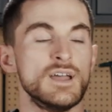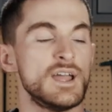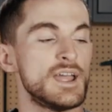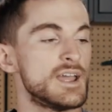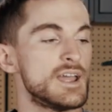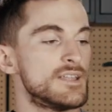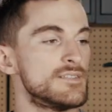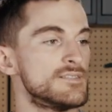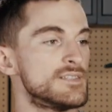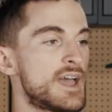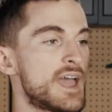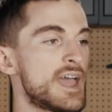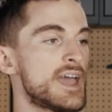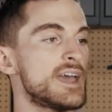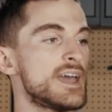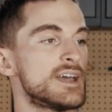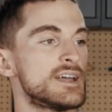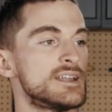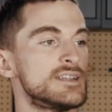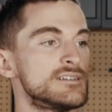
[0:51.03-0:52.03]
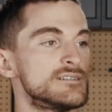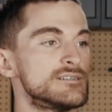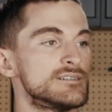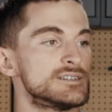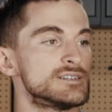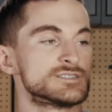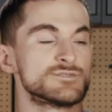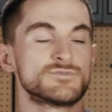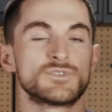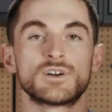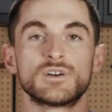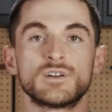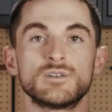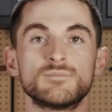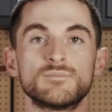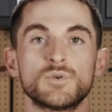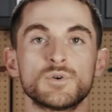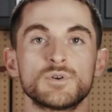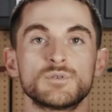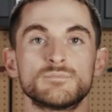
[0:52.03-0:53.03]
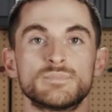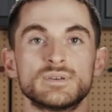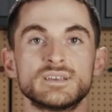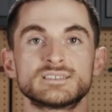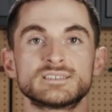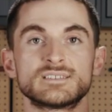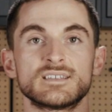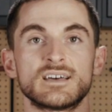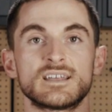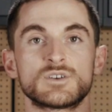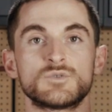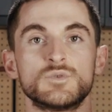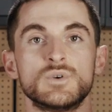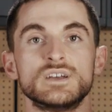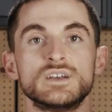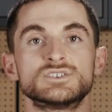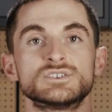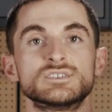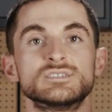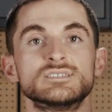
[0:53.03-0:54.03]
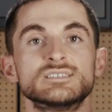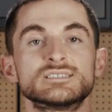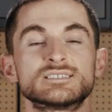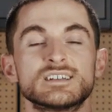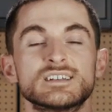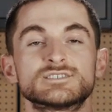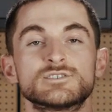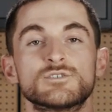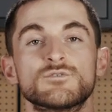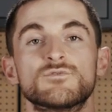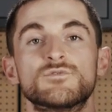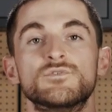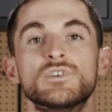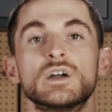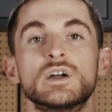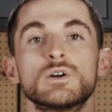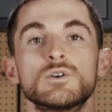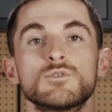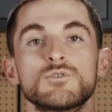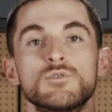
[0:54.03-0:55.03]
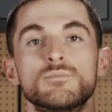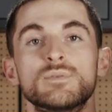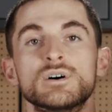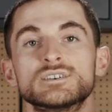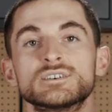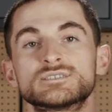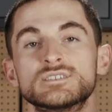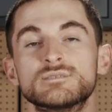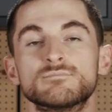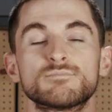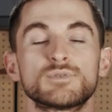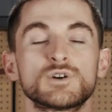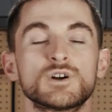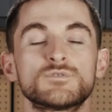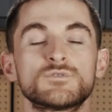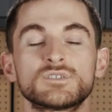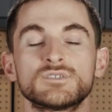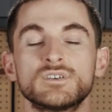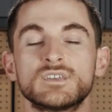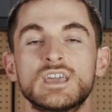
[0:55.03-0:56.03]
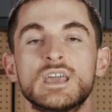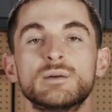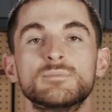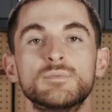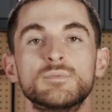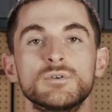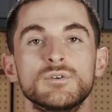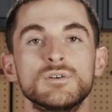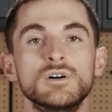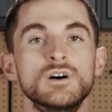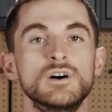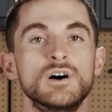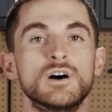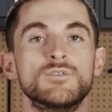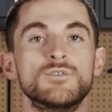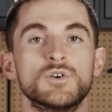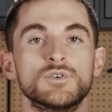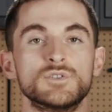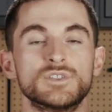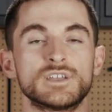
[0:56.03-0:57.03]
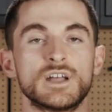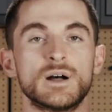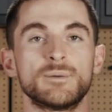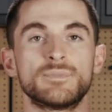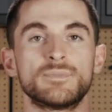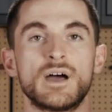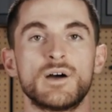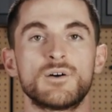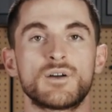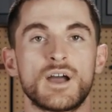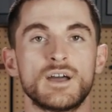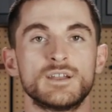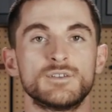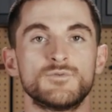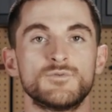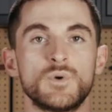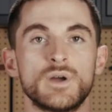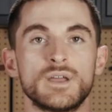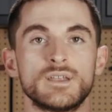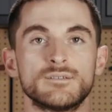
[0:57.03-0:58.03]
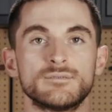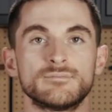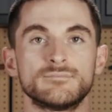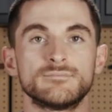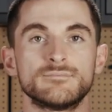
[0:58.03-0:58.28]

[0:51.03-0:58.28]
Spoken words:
And the head is a very important piece of that equation. These heads are very robust and perfectly capable of holding up that kind of weight.